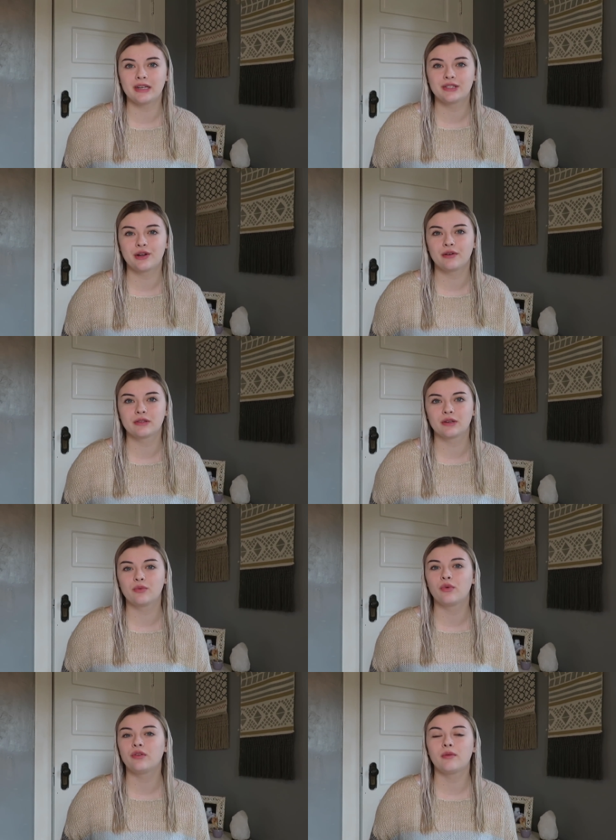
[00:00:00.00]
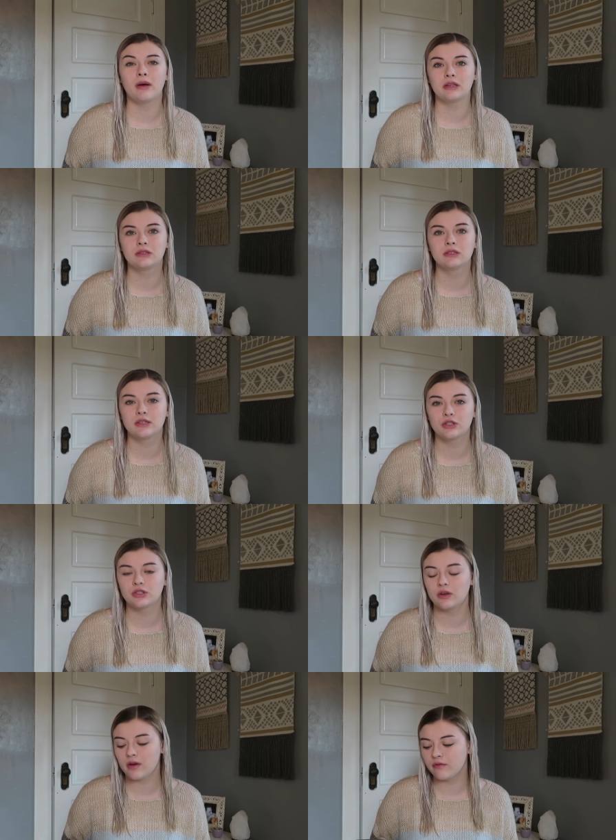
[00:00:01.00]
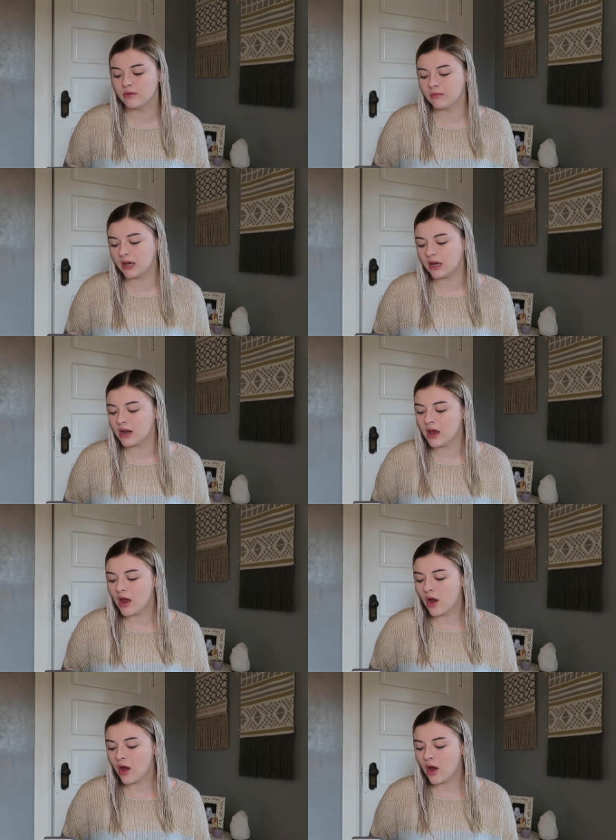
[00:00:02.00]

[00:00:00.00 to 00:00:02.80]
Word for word: that I started. It's like one of the best decisions I've ever made.